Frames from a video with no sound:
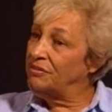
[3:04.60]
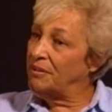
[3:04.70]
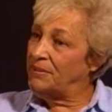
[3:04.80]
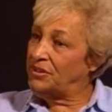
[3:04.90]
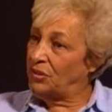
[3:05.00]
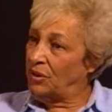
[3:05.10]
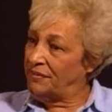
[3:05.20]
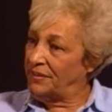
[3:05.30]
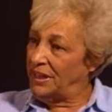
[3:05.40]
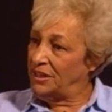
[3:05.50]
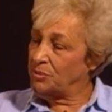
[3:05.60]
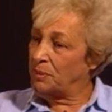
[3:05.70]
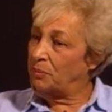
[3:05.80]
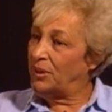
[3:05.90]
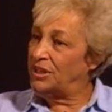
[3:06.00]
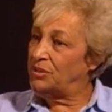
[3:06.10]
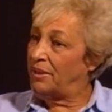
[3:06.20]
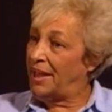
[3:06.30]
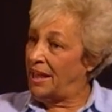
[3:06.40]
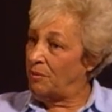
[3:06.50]
from this orphanage were put into
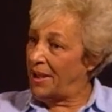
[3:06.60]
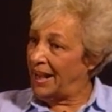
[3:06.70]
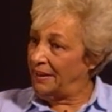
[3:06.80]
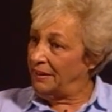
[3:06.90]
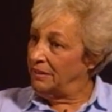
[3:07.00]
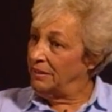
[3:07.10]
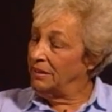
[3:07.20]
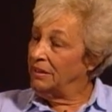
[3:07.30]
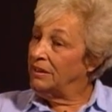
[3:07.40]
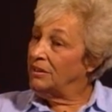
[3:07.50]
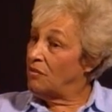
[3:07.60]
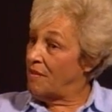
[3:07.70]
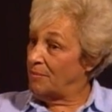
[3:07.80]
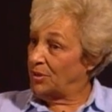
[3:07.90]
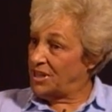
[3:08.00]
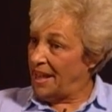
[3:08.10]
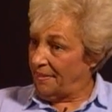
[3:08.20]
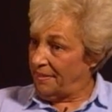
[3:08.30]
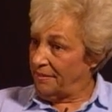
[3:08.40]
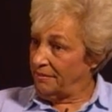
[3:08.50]
a hay wagon November
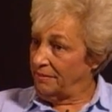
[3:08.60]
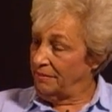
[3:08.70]
10th.